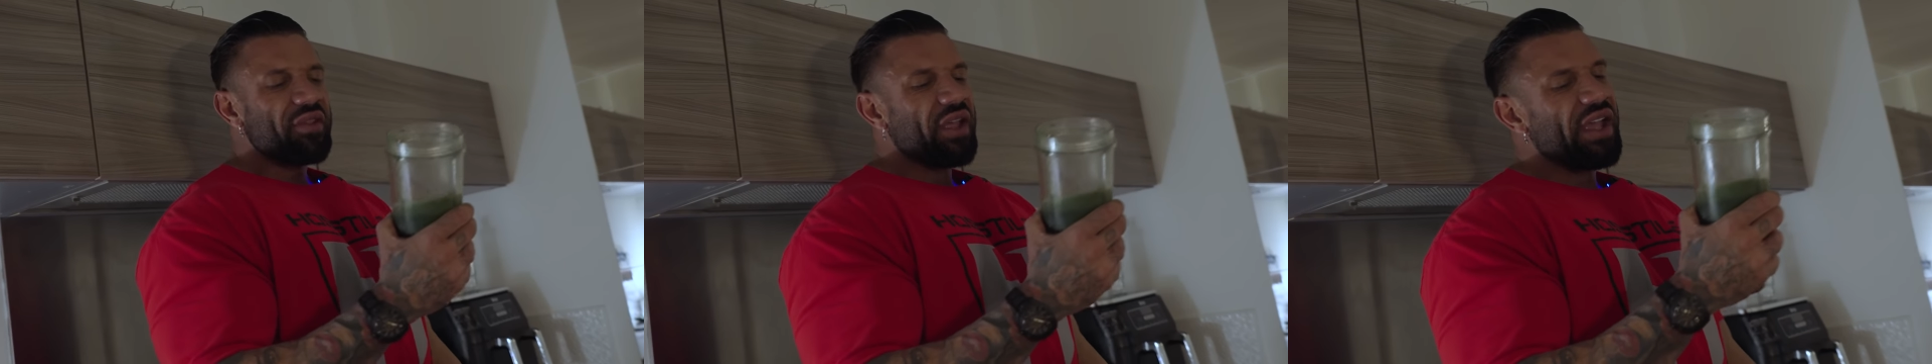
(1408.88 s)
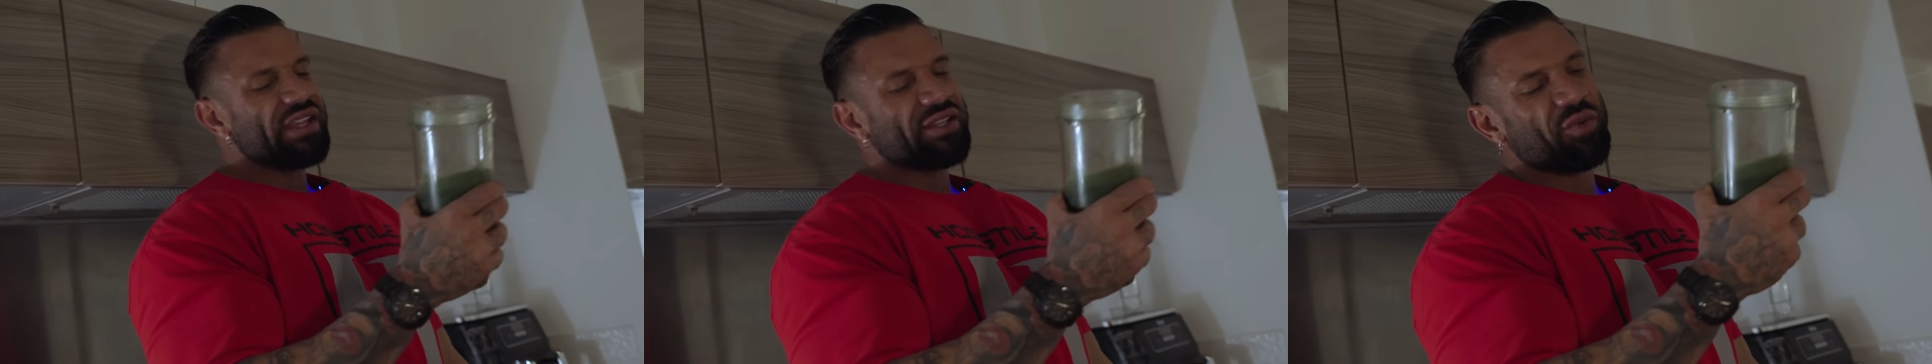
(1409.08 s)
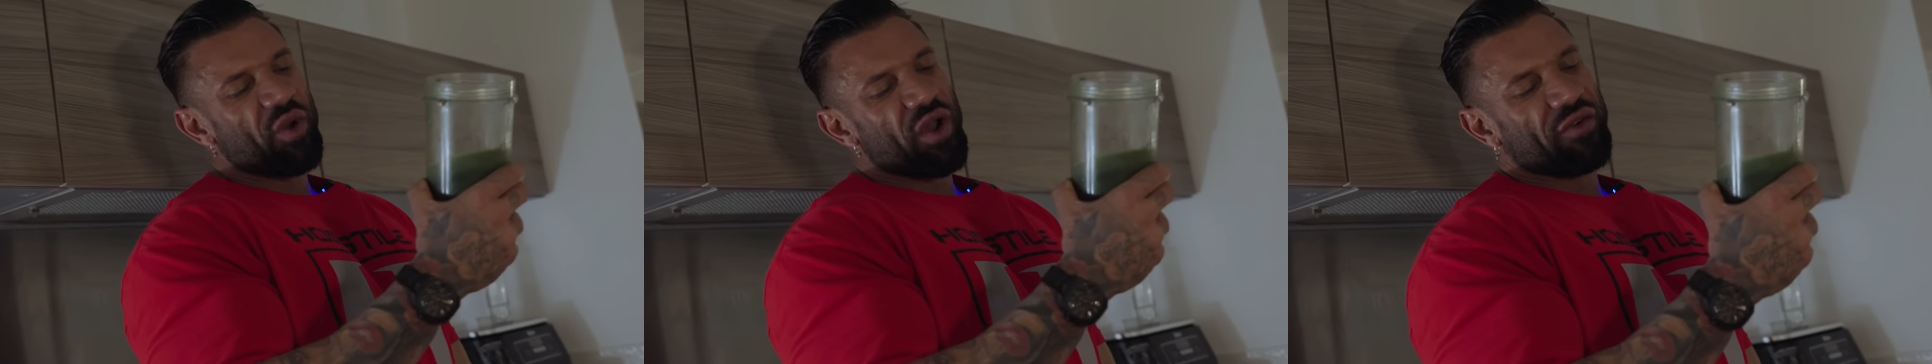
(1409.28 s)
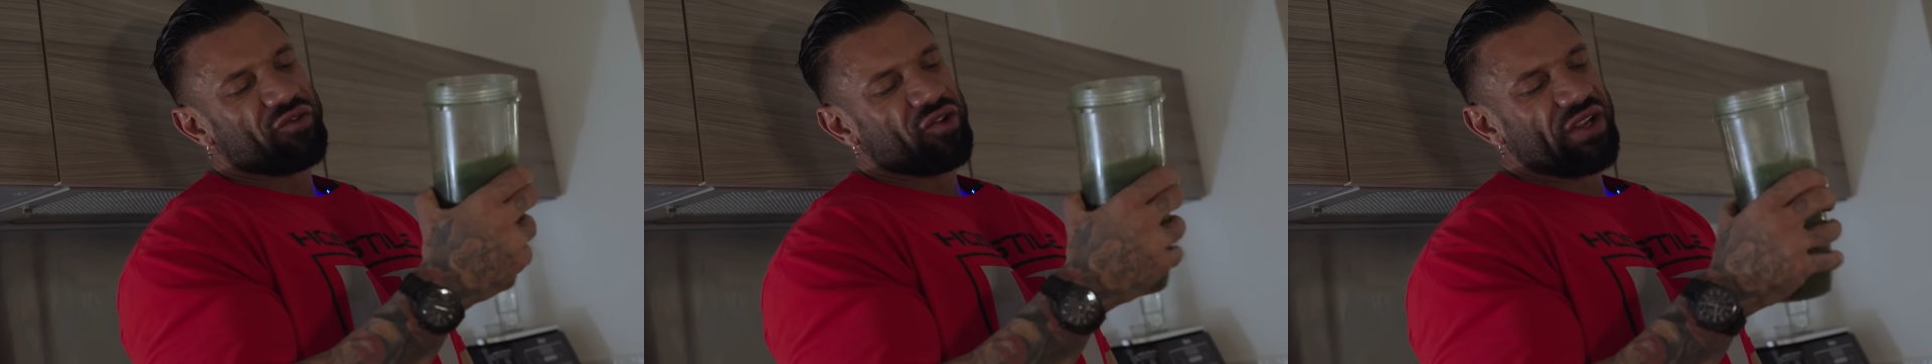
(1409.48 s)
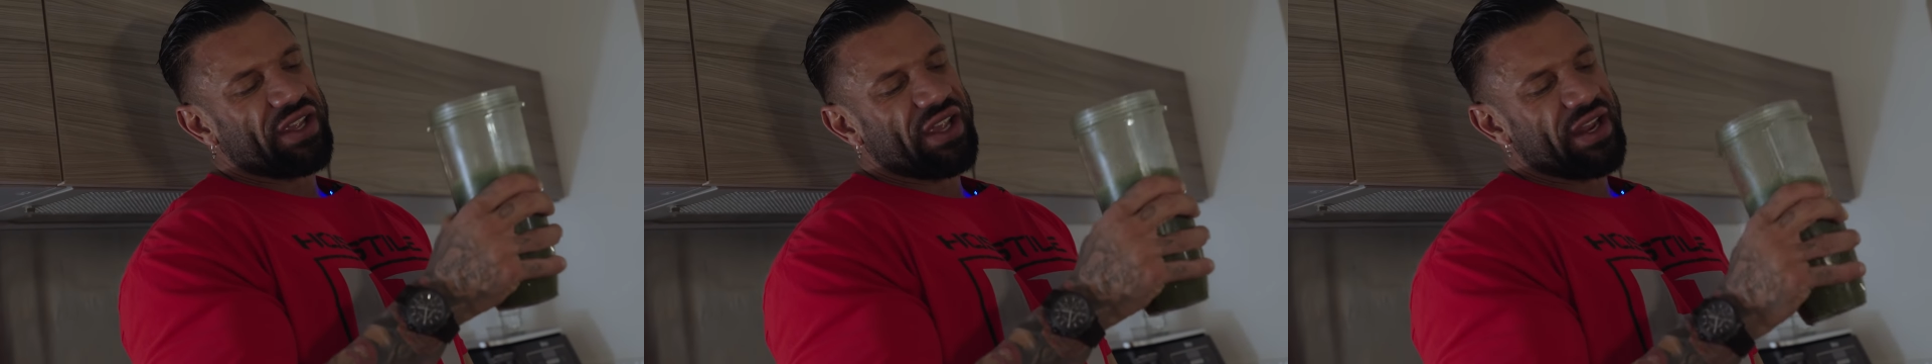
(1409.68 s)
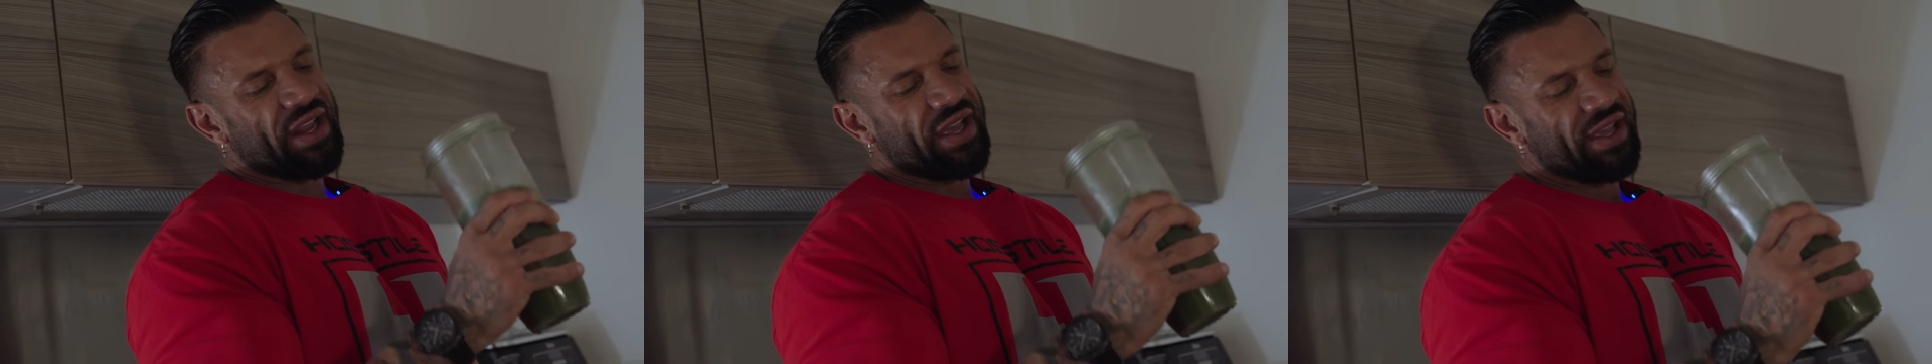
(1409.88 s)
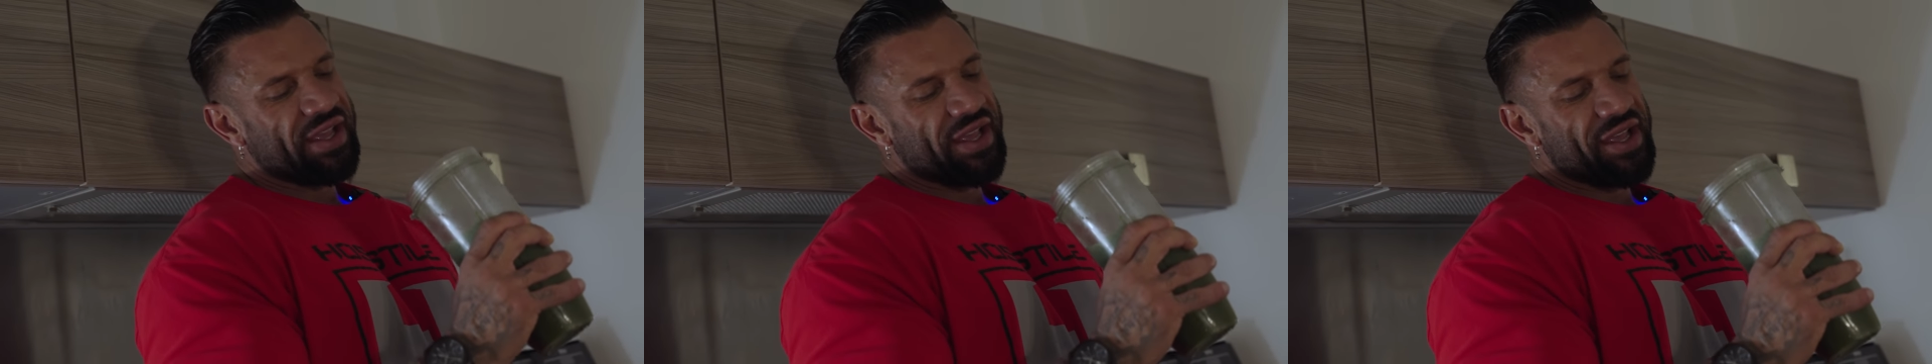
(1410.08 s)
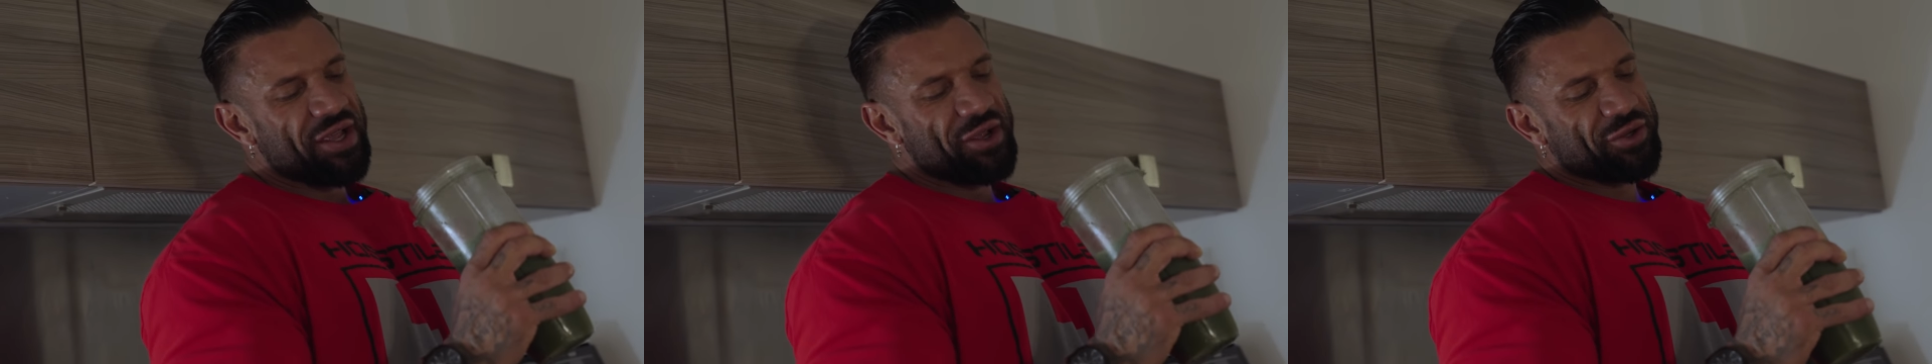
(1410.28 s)
it's worth drinking
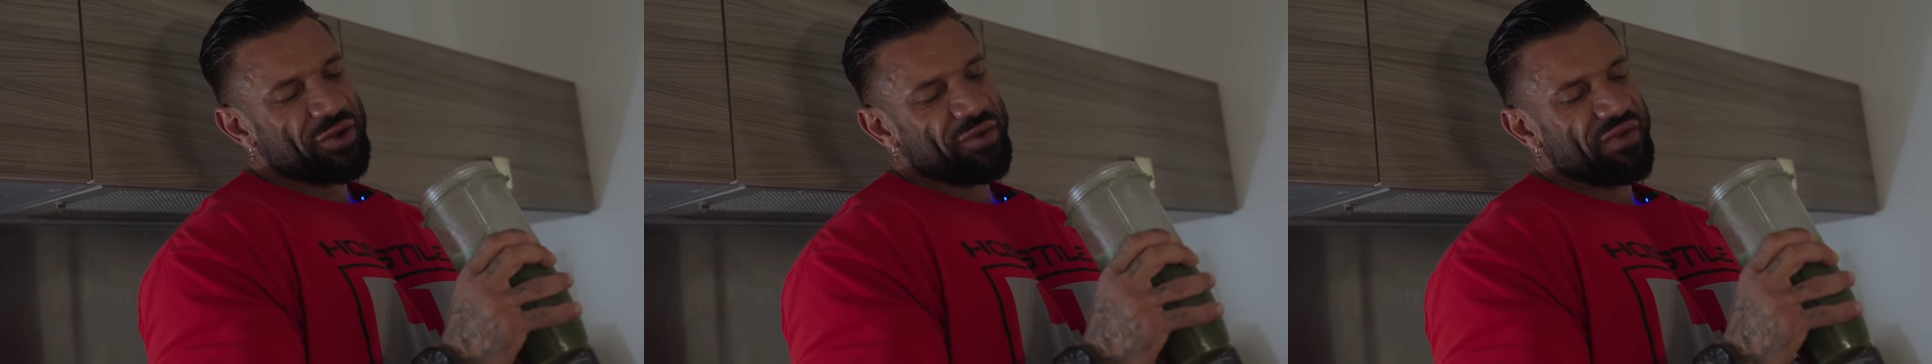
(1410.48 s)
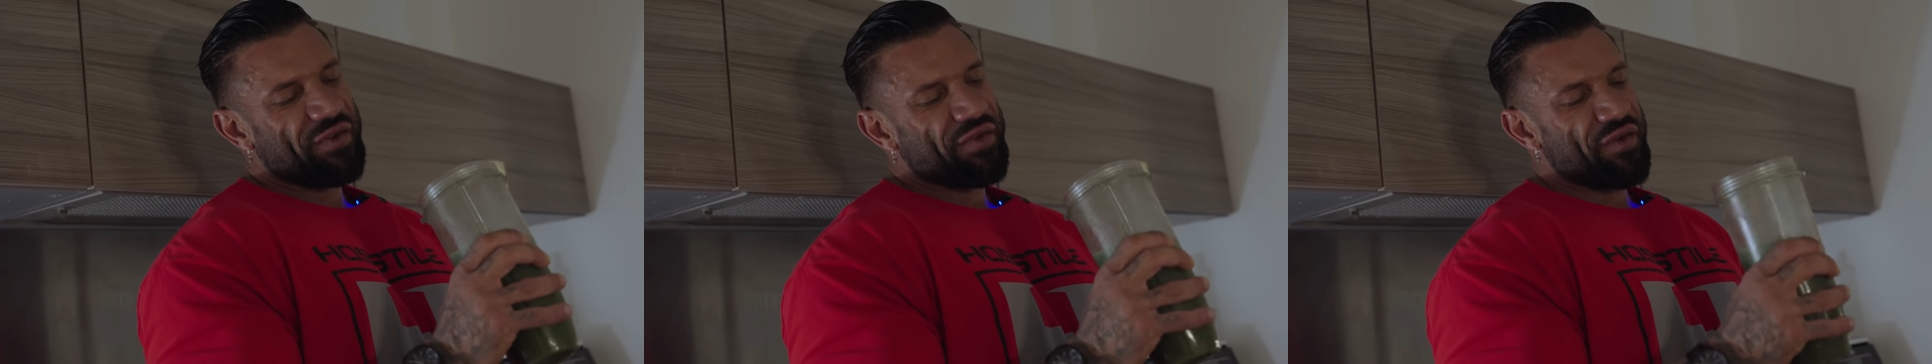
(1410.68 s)
something